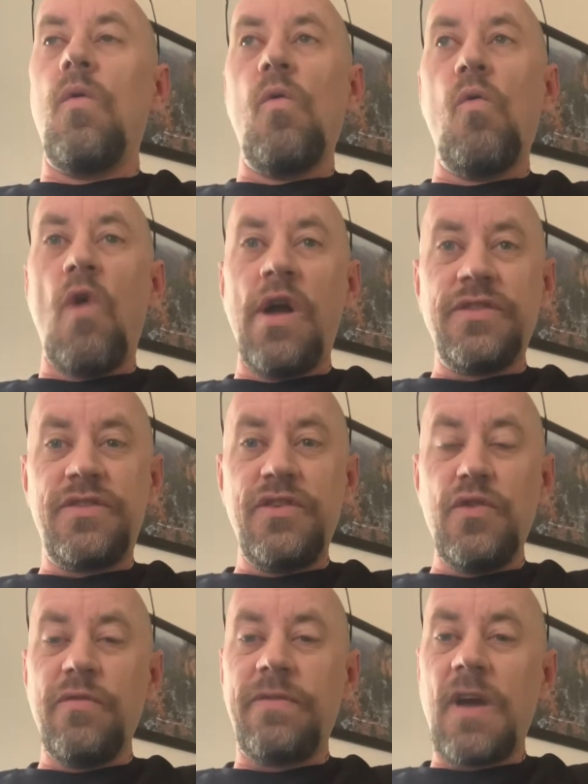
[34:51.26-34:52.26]
Once
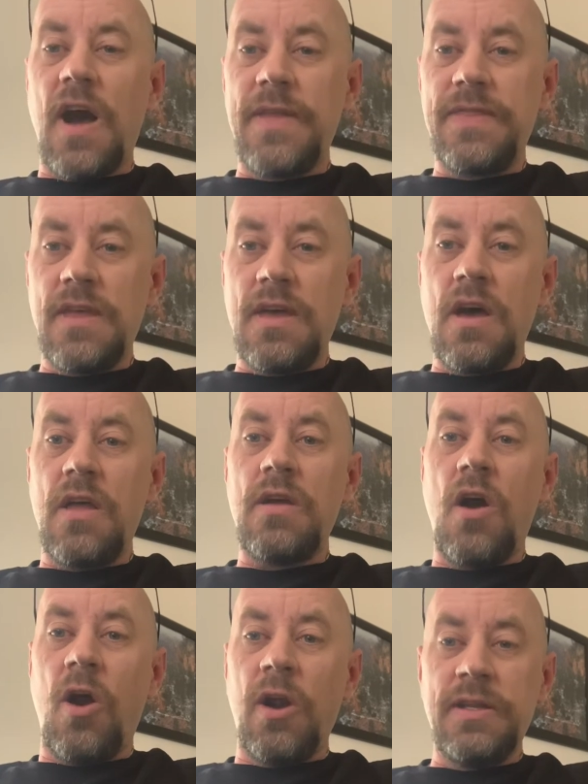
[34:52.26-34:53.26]
you've got the
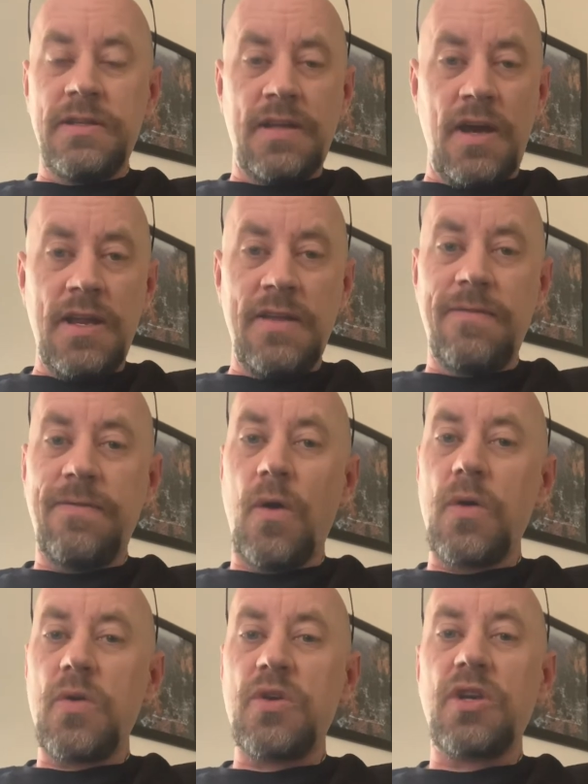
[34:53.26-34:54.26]
art done in
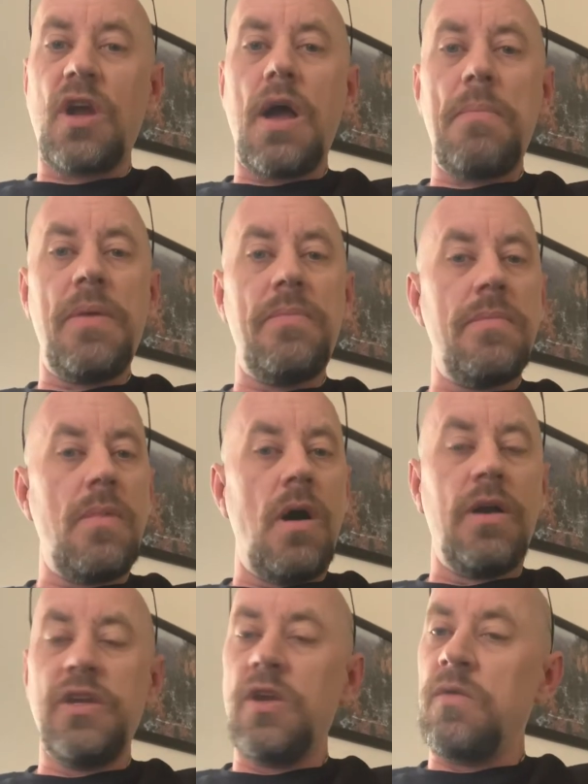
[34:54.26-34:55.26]
Photoshop,
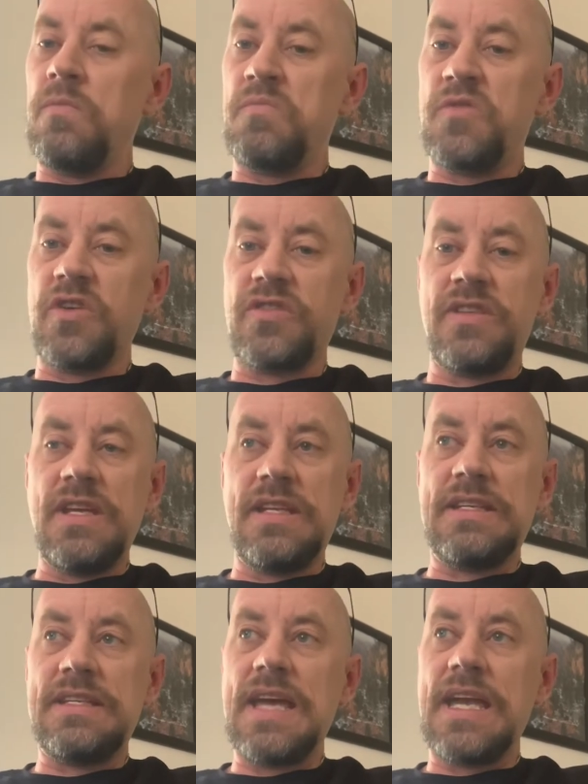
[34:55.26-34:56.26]
you just need
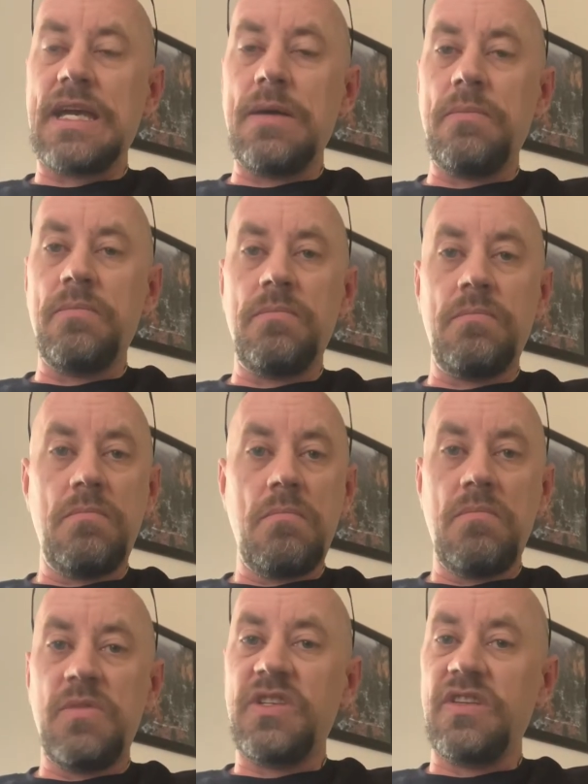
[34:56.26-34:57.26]
to take them
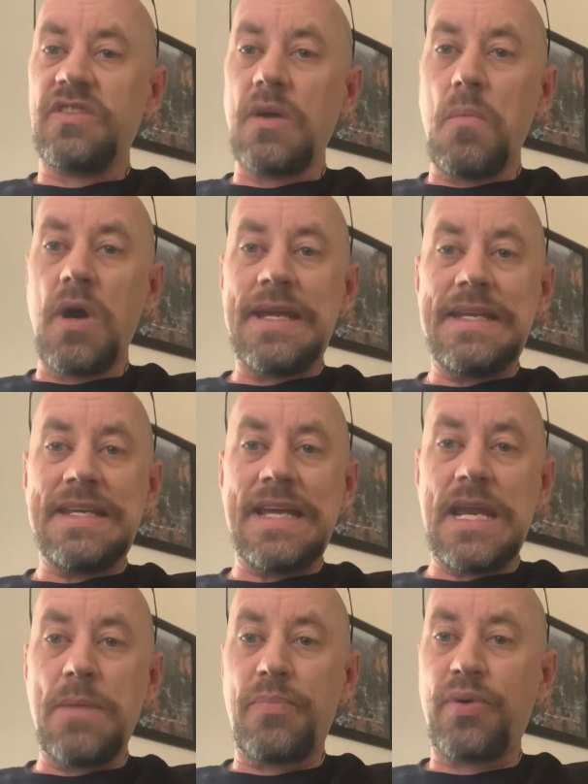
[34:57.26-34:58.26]
to somebody to
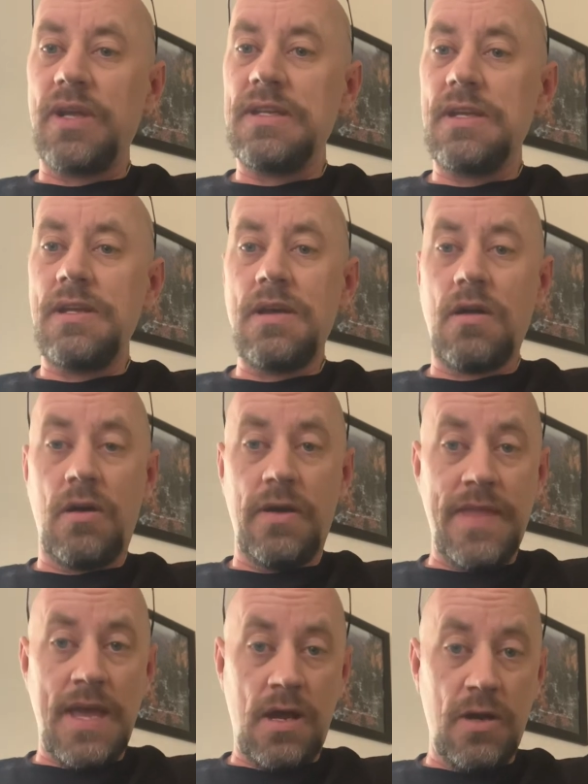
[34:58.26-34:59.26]
get them printed on
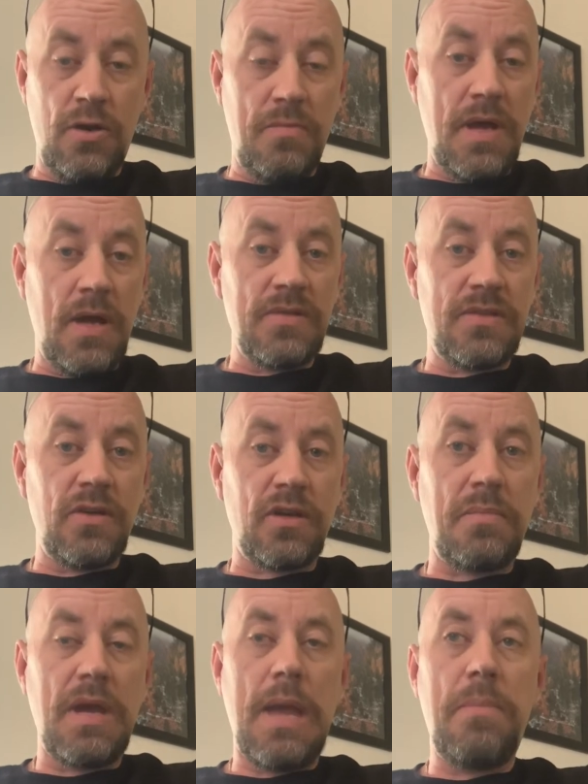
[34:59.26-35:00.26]
that 100-pound
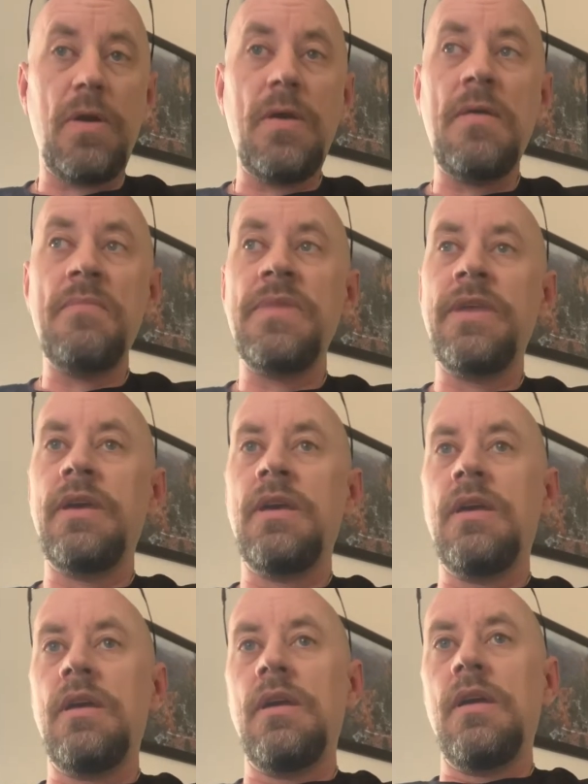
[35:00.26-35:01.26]
silk paper
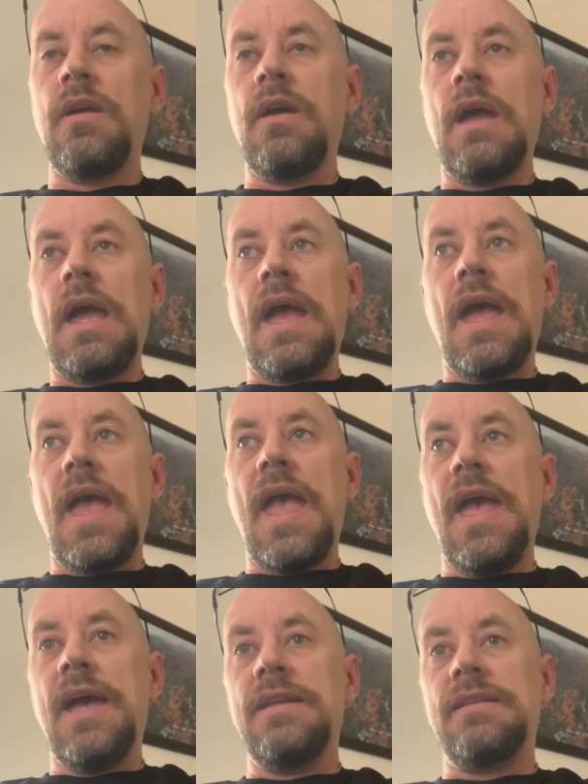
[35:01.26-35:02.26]

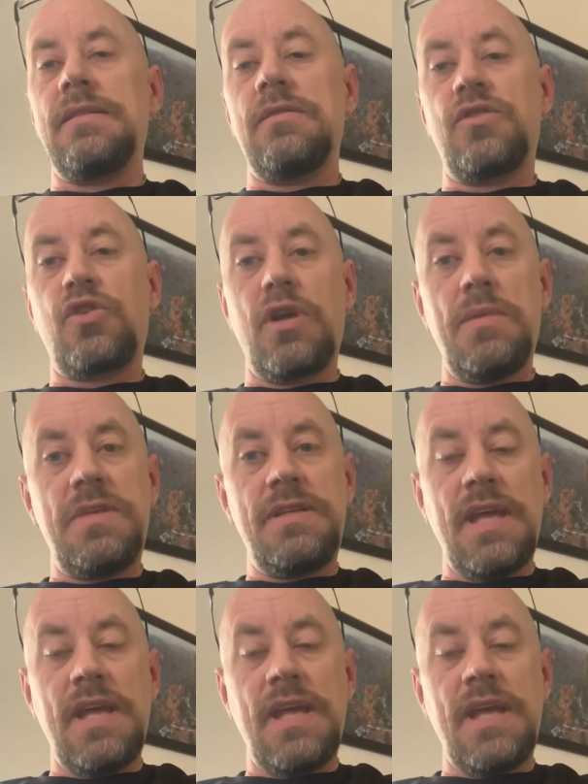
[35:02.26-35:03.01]
and trimmed